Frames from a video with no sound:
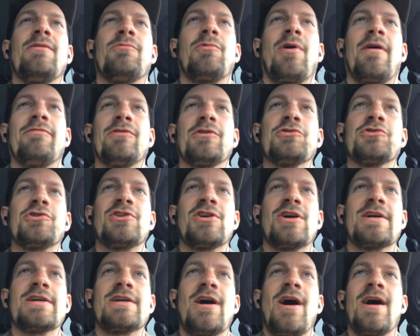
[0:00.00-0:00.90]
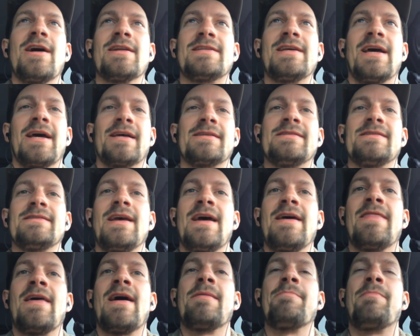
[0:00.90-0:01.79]
revolutionary contexts,
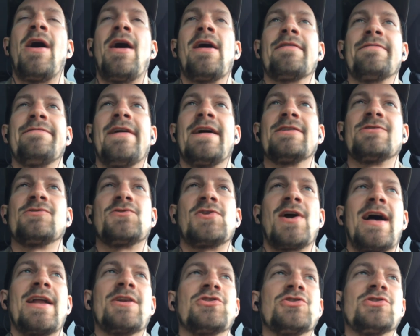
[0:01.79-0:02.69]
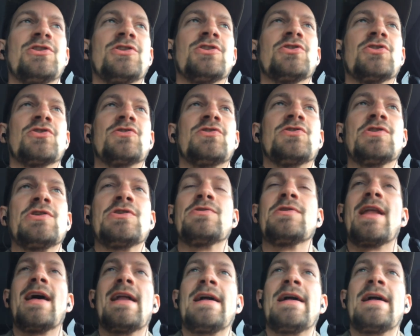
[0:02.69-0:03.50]
and then modifies strategy to suit.